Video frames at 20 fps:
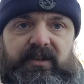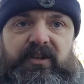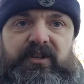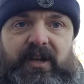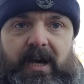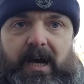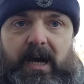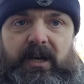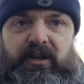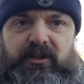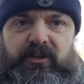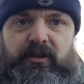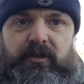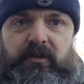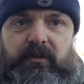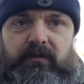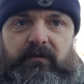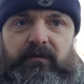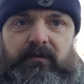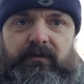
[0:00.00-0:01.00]
is
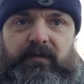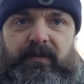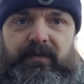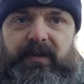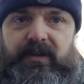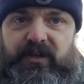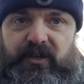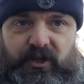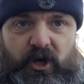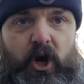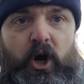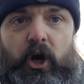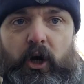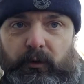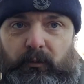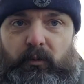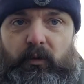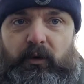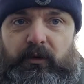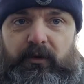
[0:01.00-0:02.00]
ash and this is
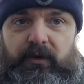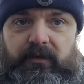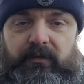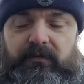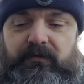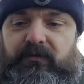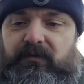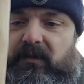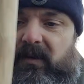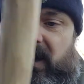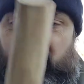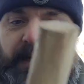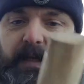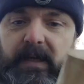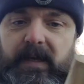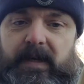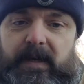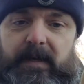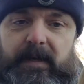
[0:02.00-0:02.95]
hardwood. Okay,